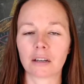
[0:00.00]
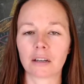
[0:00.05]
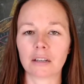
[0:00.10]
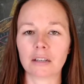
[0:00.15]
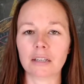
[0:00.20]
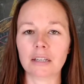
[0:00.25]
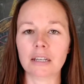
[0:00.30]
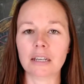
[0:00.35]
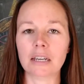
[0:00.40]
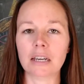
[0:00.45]

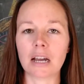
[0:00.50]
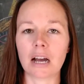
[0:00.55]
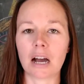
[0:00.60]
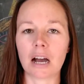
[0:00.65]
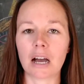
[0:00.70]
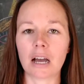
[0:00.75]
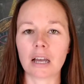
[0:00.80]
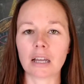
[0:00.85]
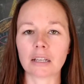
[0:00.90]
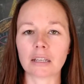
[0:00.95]

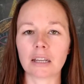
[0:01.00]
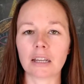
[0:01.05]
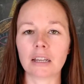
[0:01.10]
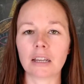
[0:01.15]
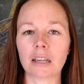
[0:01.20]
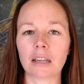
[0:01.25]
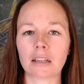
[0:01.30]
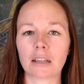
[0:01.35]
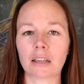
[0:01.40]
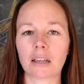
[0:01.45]

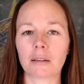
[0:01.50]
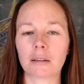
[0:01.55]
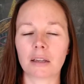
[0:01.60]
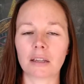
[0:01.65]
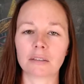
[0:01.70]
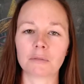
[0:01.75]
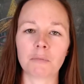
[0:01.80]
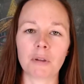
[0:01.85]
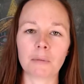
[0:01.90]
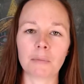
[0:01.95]

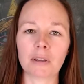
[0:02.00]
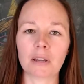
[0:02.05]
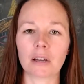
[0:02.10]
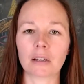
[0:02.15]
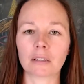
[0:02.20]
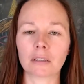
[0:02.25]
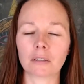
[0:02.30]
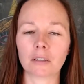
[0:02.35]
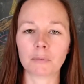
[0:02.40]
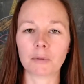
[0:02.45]
maybe a
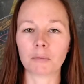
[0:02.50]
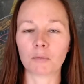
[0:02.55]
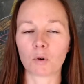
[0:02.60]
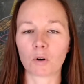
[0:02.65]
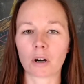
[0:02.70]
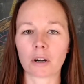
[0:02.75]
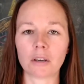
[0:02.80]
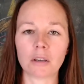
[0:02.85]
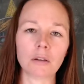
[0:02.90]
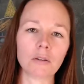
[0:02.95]
little bit
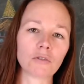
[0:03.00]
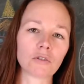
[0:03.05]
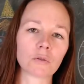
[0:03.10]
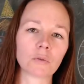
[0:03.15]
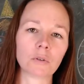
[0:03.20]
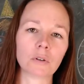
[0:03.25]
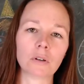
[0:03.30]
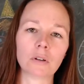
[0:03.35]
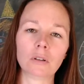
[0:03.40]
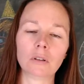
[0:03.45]
more
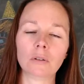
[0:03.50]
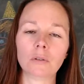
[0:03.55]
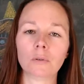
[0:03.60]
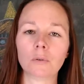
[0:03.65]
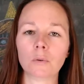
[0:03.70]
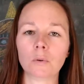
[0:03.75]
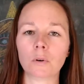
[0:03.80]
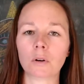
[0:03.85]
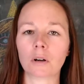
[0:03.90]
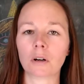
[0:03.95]
unusual,
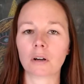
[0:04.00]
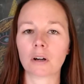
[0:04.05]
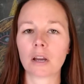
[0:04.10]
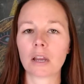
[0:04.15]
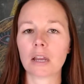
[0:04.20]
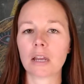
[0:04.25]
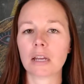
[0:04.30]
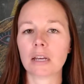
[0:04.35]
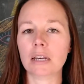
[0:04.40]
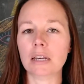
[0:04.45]
or
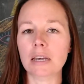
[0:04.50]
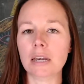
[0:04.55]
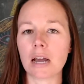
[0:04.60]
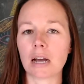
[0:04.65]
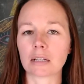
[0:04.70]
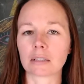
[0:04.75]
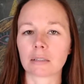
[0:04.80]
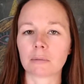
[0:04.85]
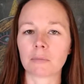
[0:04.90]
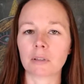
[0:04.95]

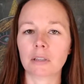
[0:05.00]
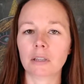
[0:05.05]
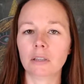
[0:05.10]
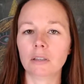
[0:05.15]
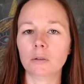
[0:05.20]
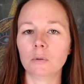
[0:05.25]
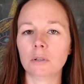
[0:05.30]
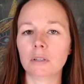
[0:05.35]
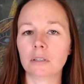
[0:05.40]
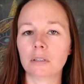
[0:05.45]
not something that
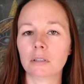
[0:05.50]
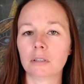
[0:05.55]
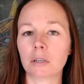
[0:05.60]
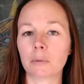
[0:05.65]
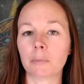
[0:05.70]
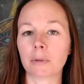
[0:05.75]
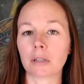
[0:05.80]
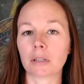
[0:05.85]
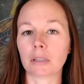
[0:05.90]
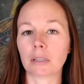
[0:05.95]
you would
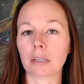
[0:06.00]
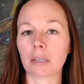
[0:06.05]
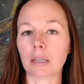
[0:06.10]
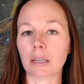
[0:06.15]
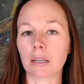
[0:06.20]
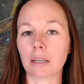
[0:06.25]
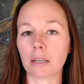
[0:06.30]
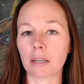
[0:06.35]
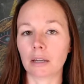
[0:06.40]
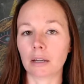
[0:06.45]
typically
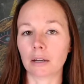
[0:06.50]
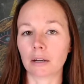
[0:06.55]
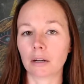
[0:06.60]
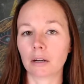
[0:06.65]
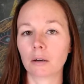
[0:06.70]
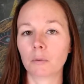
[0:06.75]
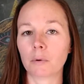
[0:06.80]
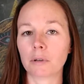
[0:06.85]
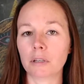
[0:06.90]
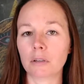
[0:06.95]

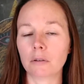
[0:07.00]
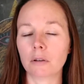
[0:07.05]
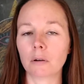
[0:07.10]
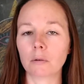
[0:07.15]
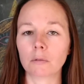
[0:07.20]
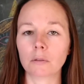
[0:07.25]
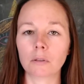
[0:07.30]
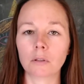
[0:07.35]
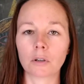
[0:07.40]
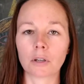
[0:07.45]
hear when you
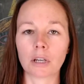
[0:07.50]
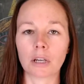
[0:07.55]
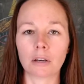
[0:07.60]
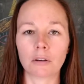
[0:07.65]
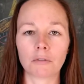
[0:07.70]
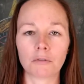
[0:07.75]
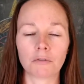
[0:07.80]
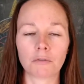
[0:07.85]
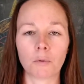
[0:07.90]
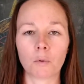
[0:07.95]
go
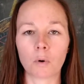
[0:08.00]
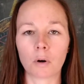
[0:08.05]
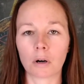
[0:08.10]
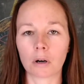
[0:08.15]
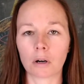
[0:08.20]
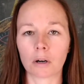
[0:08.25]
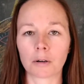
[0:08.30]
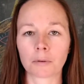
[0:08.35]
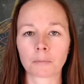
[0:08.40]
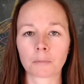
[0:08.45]
looking
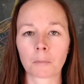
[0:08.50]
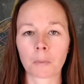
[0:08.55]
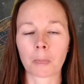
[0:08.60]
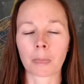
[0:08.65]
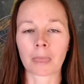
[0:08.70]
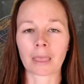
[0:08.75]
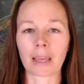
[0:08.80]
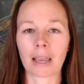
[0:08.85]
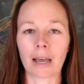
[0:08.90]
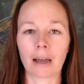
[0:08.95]
for
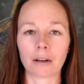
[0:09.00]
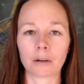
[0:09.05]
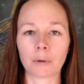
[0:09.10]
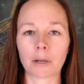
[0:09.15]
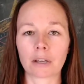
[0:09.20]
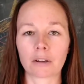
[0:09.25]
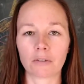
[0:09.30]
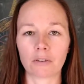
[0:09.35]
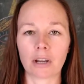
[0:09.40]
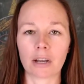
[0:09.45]
how do
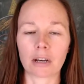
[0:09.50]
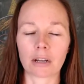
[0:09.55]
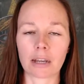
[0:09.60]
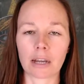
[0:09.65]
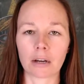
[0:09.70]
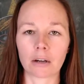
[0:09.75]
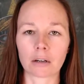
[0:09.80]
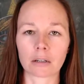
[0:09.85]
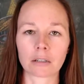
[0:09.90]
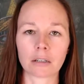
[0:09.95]
I create a
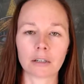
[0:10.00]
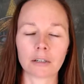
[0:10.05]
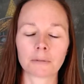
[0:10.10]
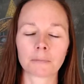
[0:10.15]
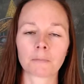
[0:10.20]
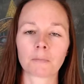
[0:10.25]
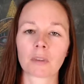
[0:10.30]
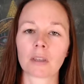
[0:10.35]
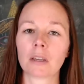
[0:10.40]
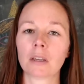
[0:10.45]
character.
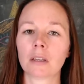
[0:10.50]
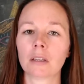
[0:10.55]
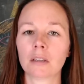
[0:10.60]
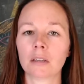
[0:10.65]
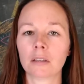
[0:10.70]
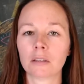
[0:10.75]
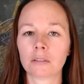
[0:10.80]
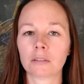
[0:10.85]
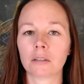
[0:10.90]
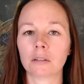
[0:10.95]

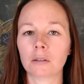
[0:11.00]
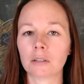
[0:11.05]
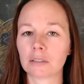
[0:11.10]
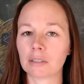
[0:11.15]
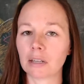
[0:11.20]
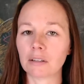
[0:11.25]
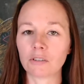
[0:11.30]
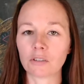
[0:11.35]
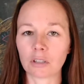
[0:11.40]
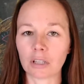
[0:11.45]
So
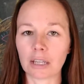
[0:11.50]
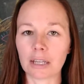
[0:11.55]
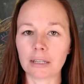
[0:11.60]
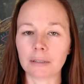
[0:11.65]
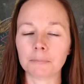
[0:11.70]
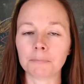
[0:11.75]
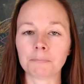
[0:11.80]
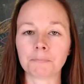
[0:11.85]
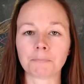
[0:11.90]
essentially,